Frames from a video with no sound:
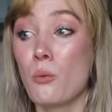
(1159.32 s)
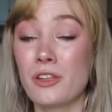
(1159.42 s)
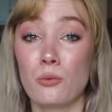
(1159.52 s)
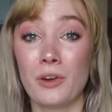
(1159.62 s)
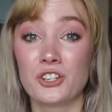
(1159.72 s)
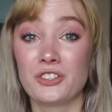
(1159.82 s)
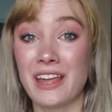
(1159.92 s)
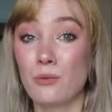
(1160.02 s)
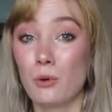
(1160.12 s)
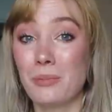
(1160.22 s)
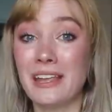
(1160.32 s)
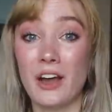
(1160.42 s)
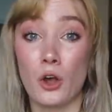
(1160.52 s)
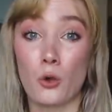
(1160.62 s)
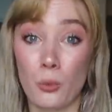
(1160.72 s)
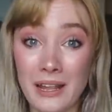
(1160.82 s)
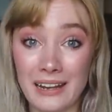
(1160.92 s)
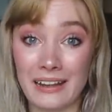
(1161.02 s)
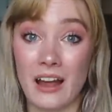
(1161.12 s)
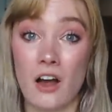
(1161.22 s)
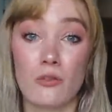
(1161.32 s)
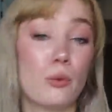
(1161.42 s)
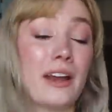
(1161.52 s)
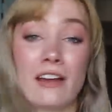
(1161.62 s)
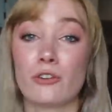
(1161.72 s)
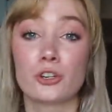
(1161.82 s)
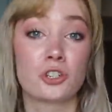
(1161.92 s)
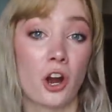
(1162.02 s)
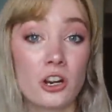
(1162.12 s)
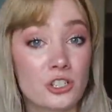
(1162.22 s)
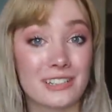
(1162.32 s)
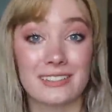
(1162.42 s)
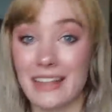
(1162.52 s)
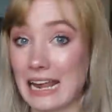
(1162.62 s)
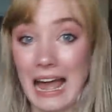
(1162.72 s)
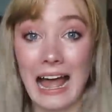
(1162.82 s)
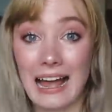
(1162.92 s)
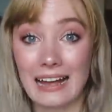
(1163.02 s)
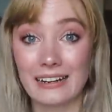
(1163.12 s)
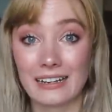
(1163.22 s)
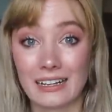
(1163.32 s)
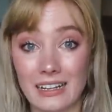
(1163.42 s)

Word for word: with which they will be acquitted of whatever charges they had.